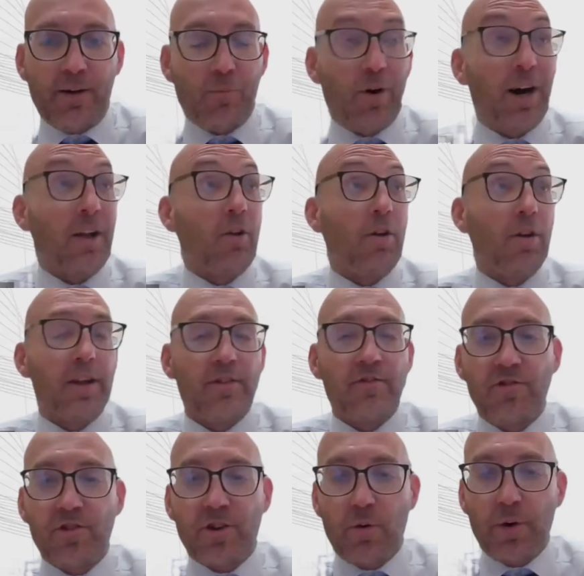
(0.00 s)
And while all
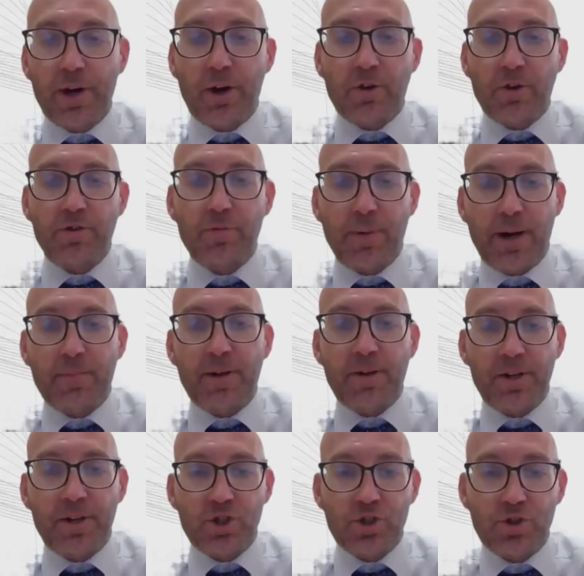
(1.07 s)
this is going on, you might
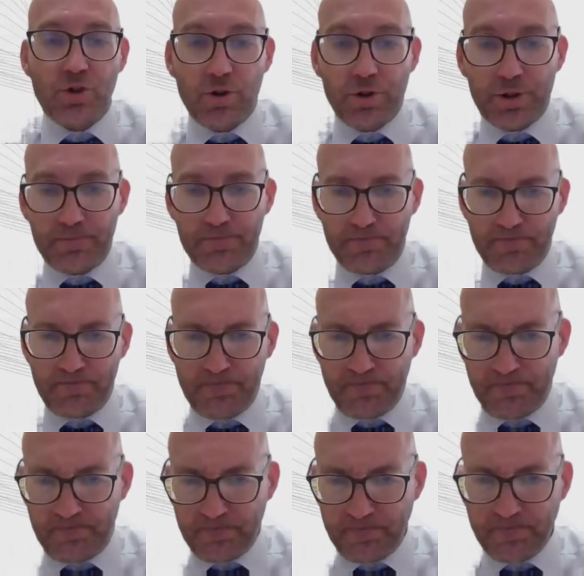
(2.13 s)
be uninsured.
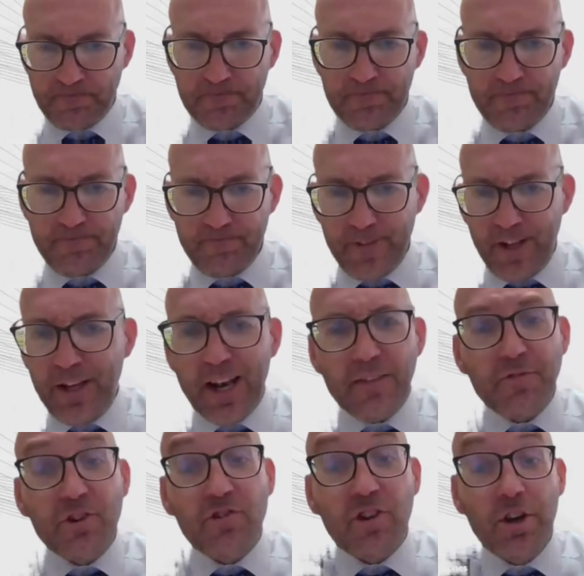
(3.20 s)
You'll
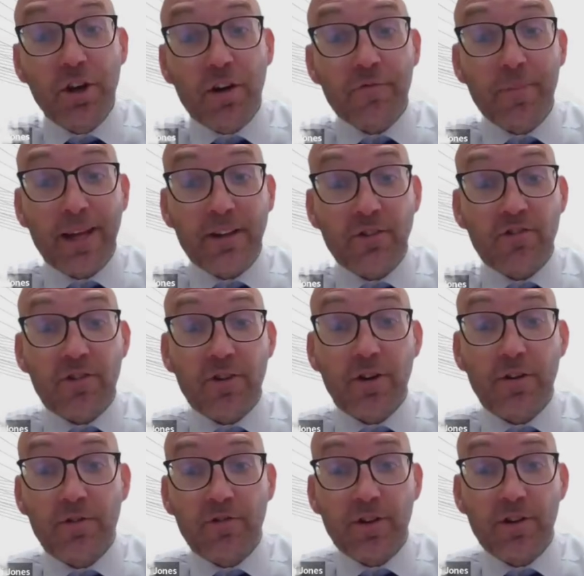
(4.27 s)
have to turn off main
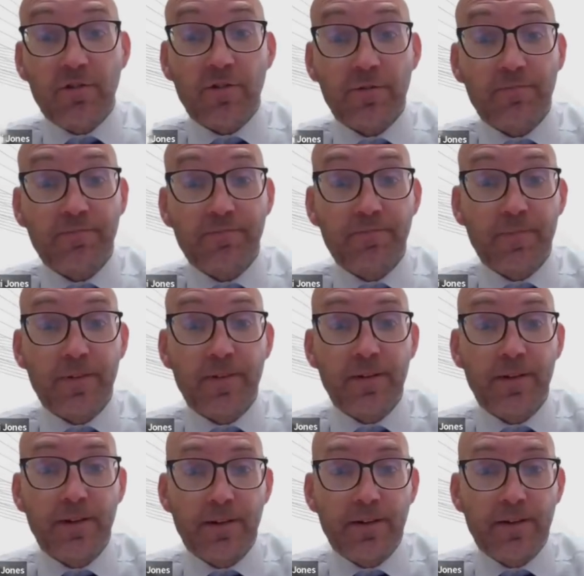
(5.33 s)
services
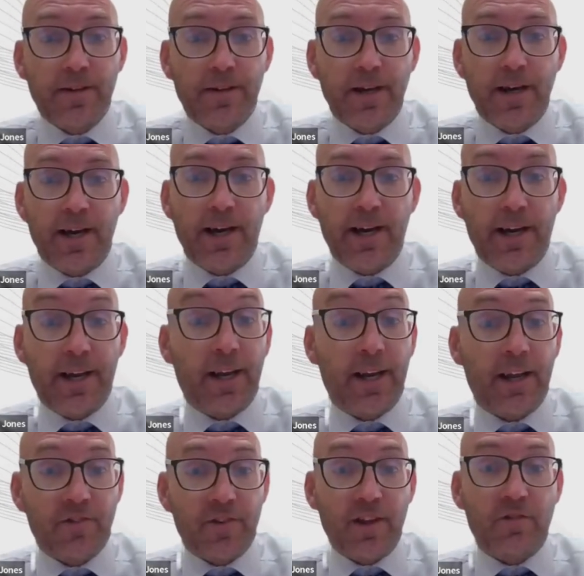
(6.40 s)

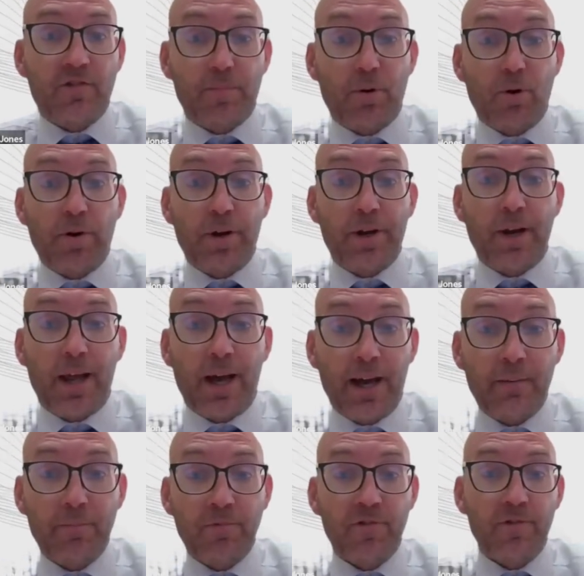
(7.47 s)
unless they're supporting
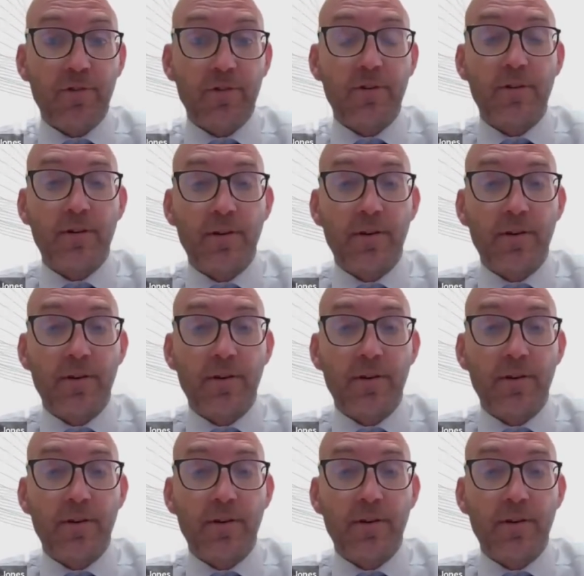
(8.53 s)
alarms,